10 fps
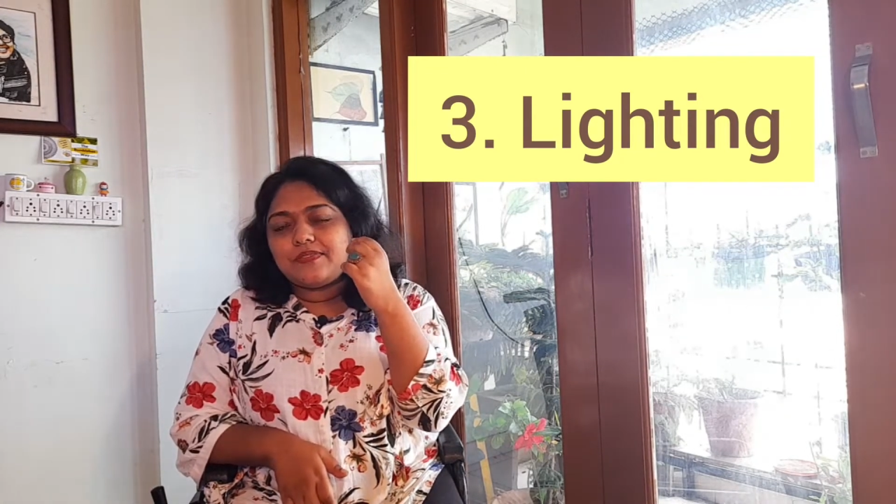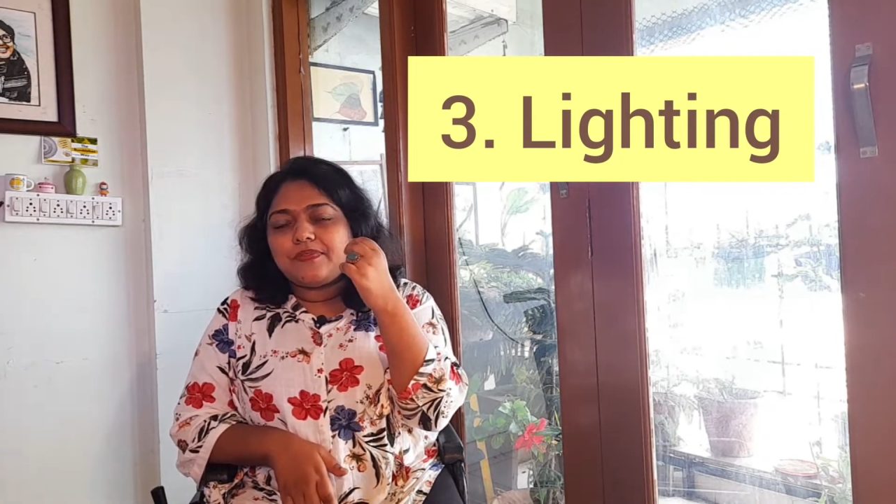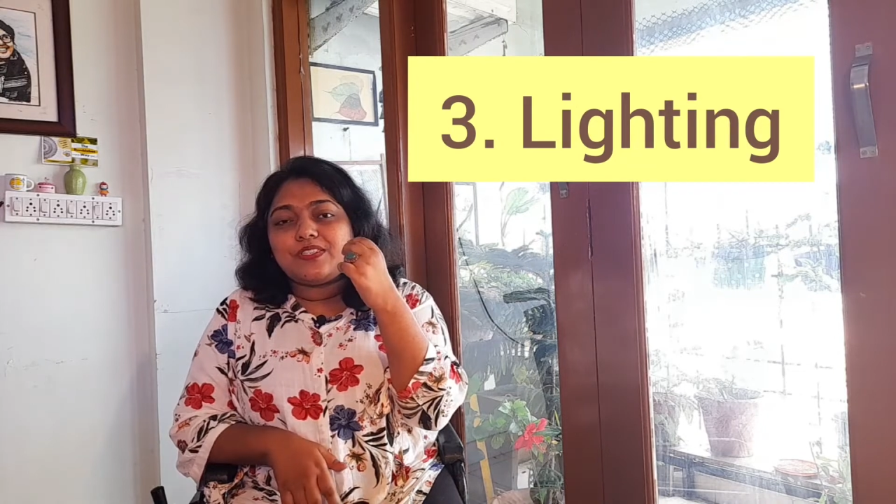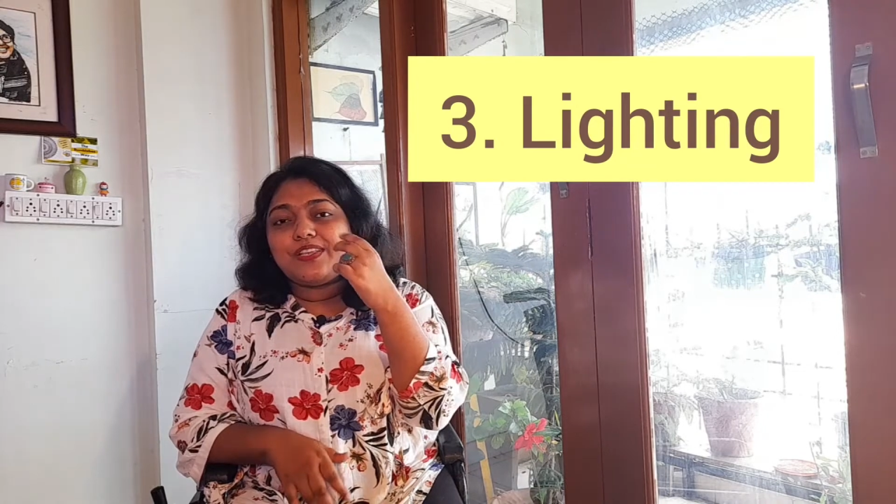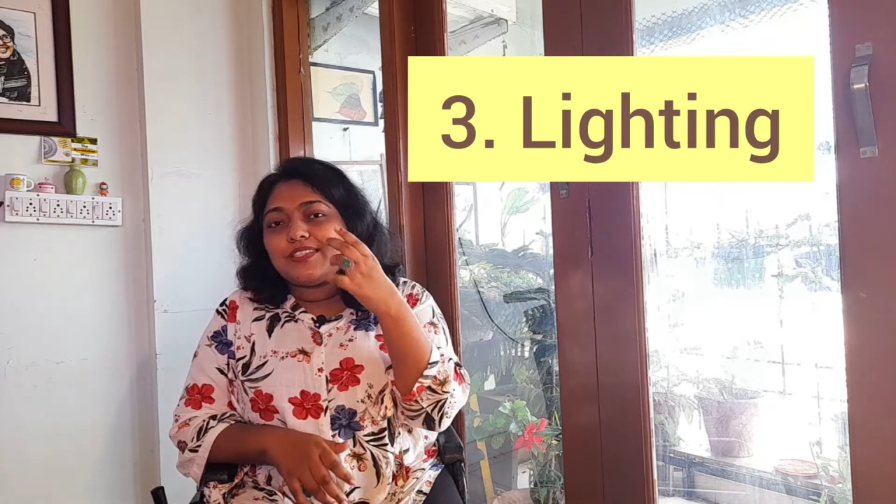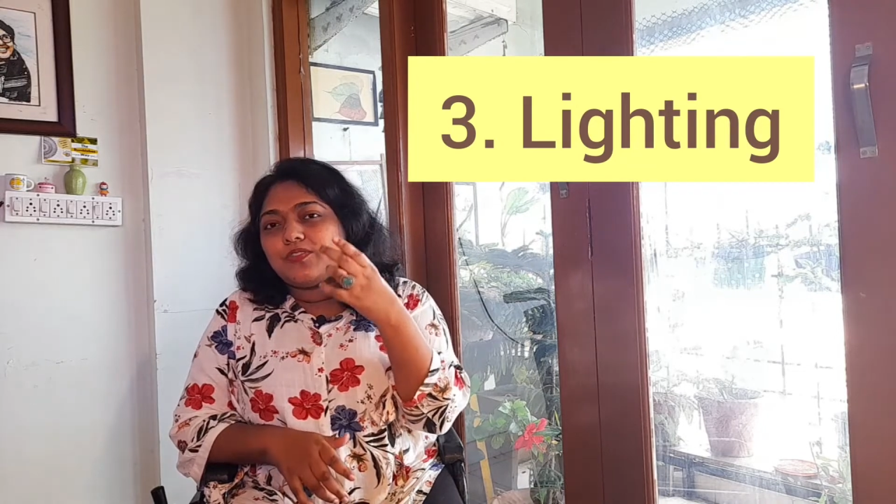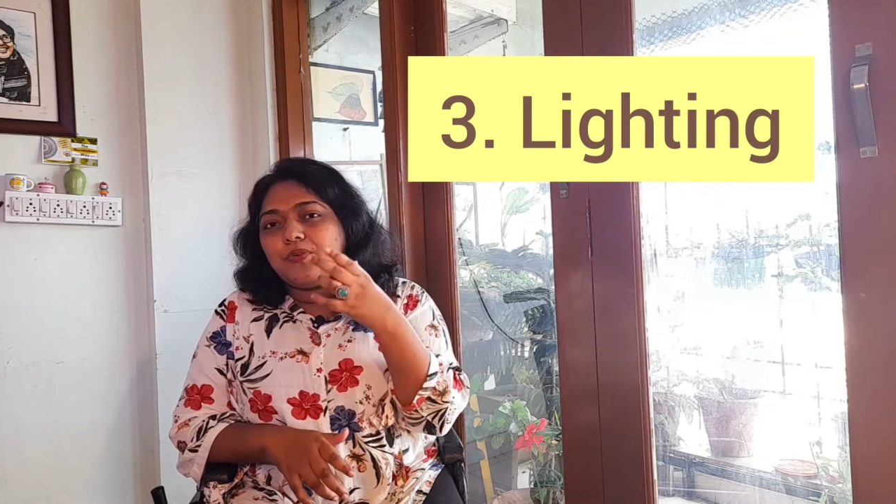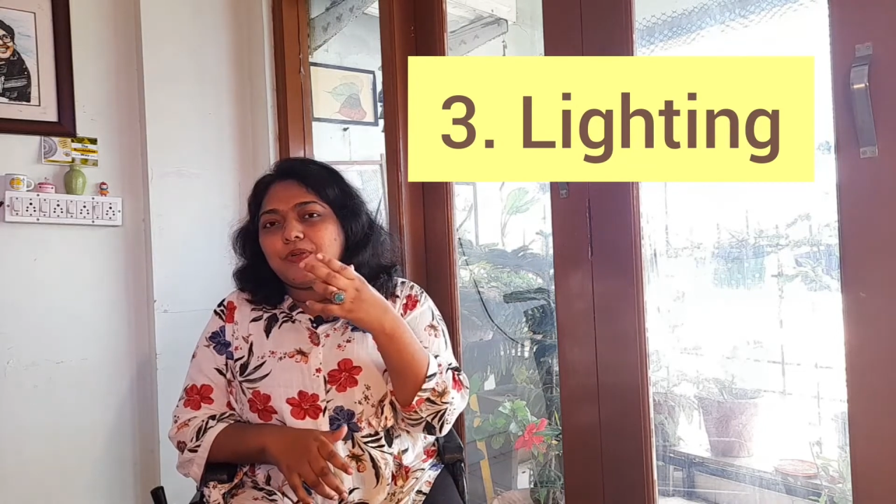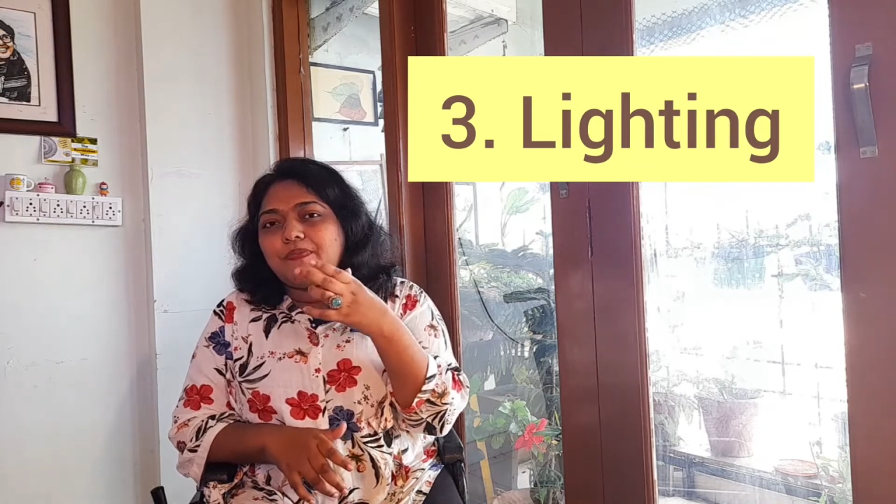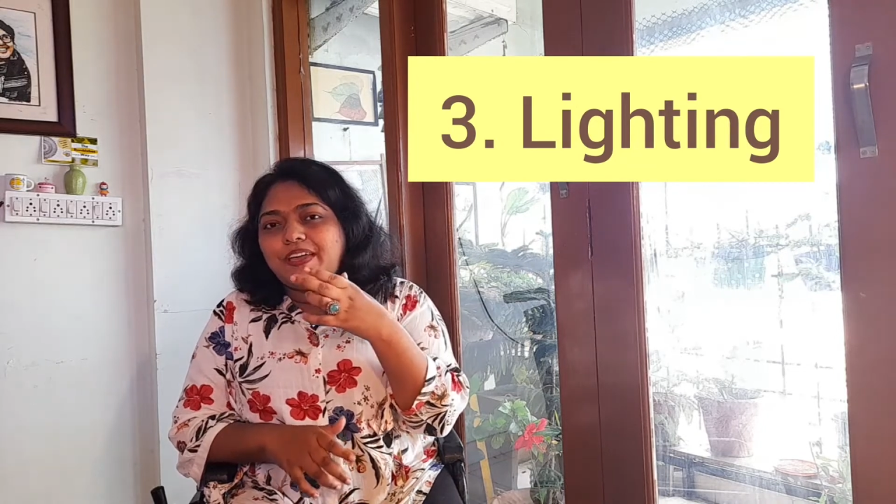because that's going
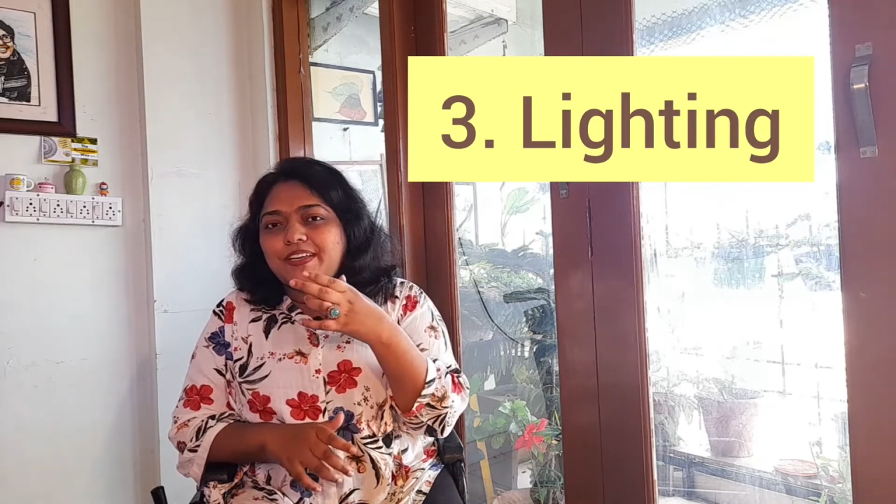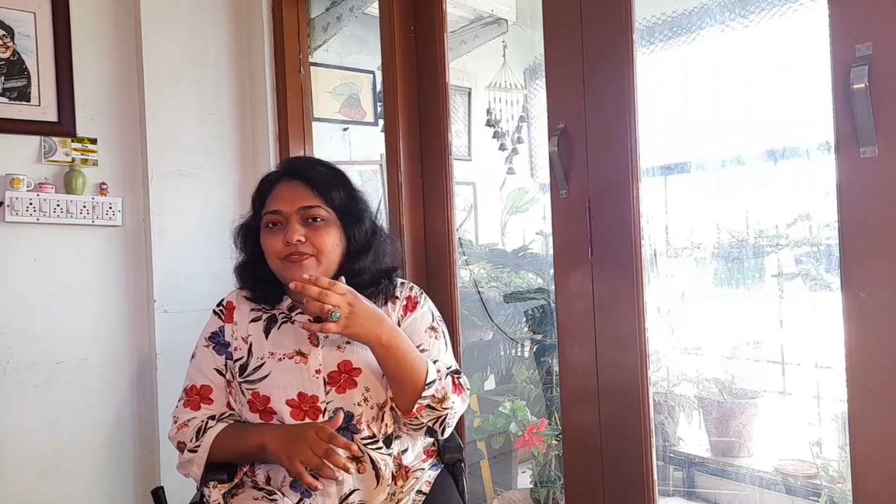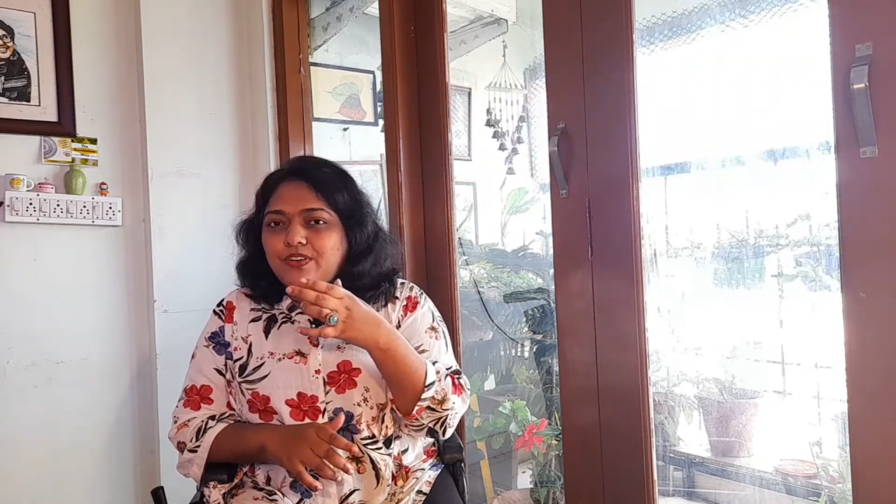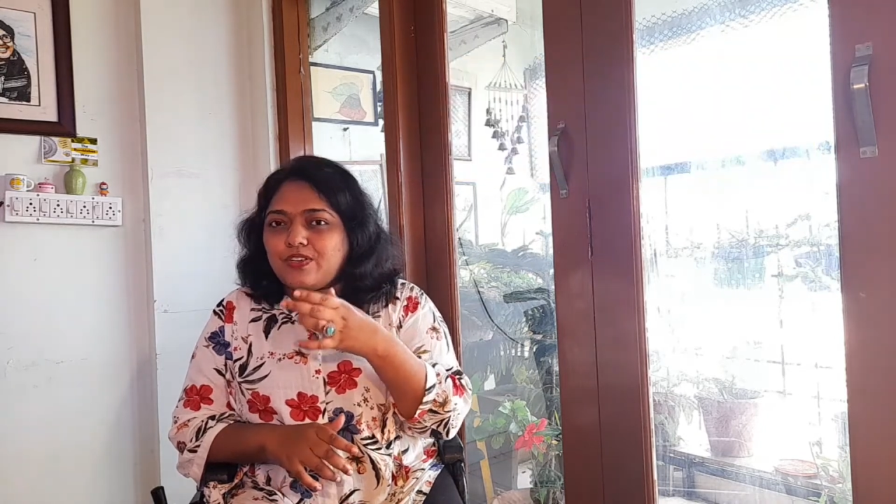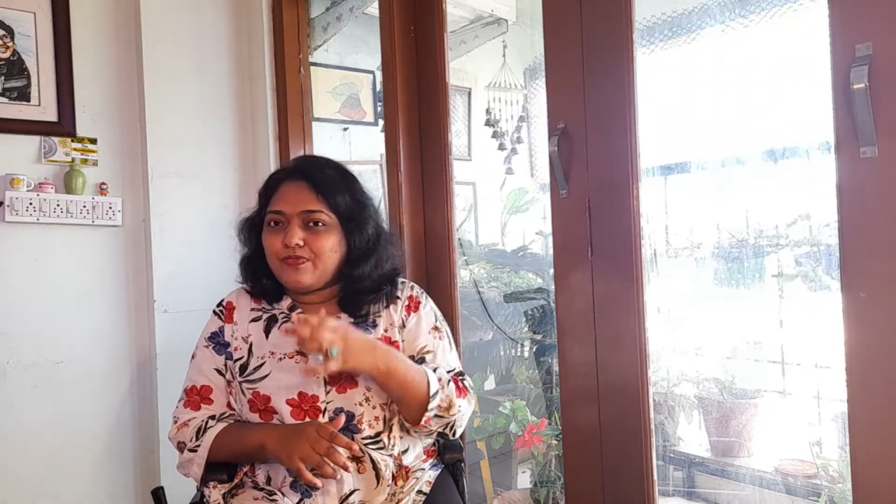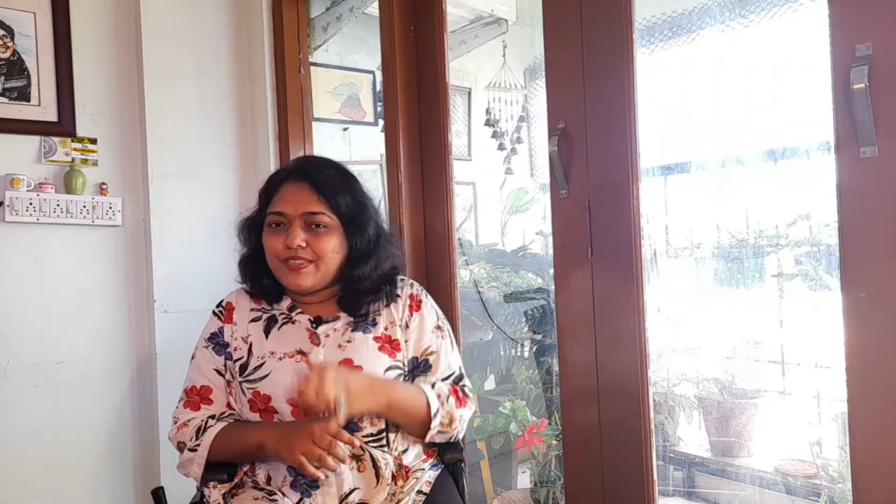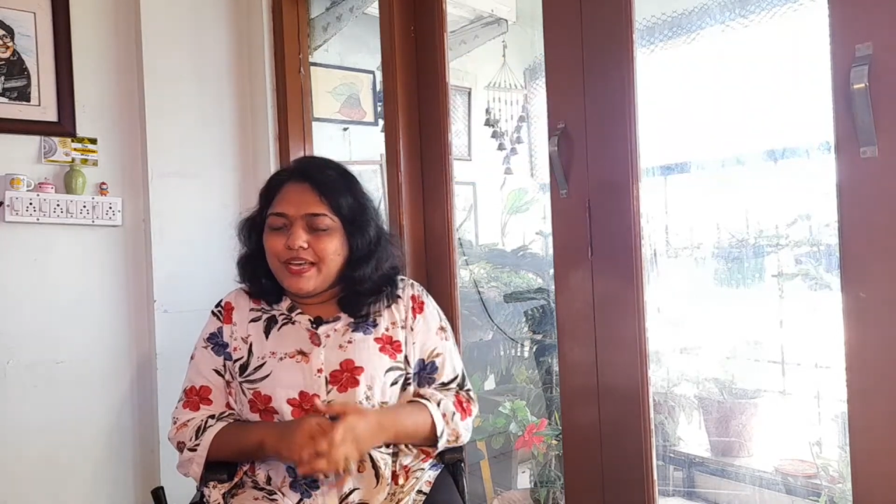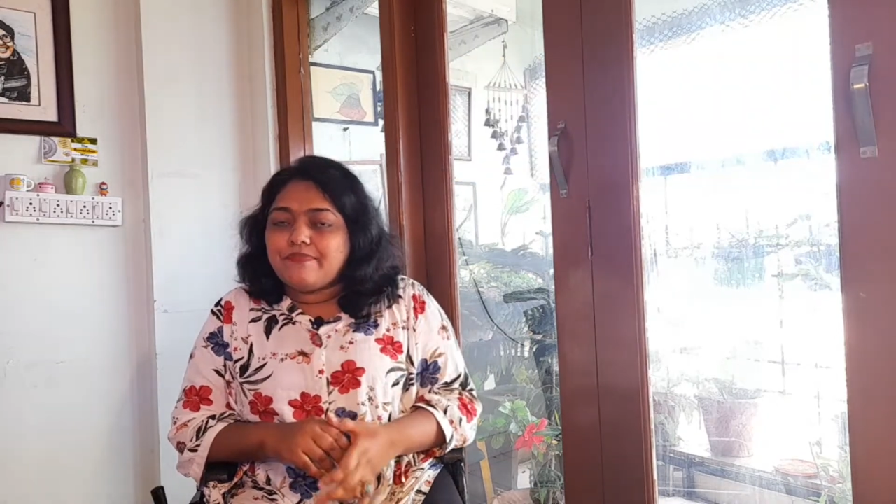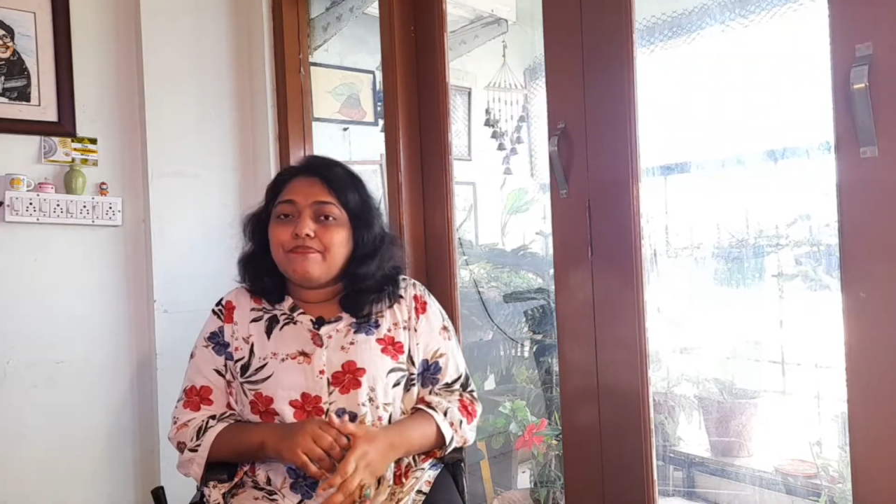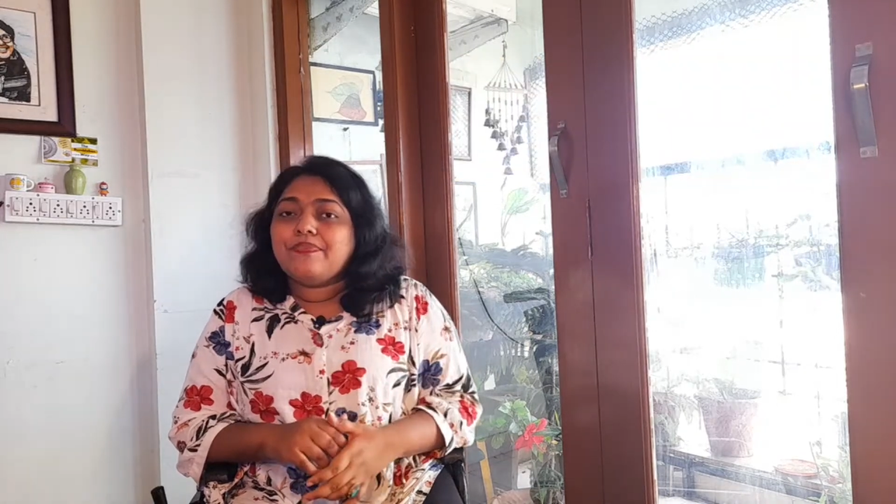to make it difficult for
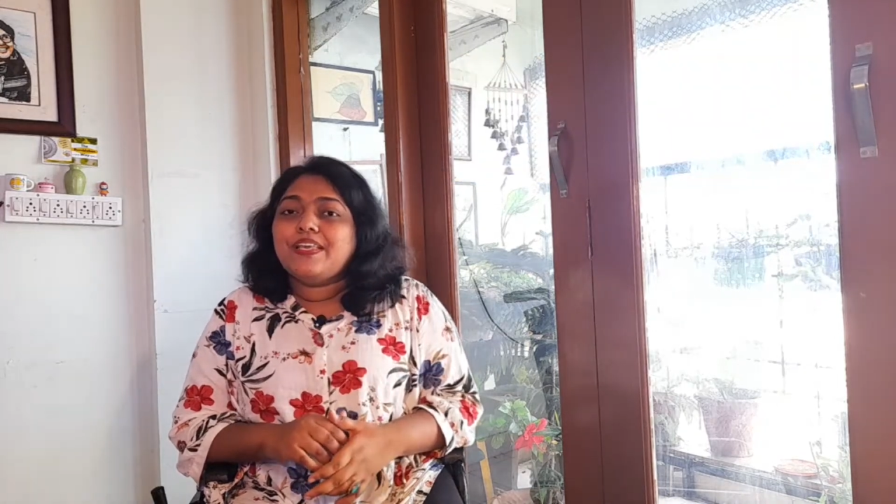them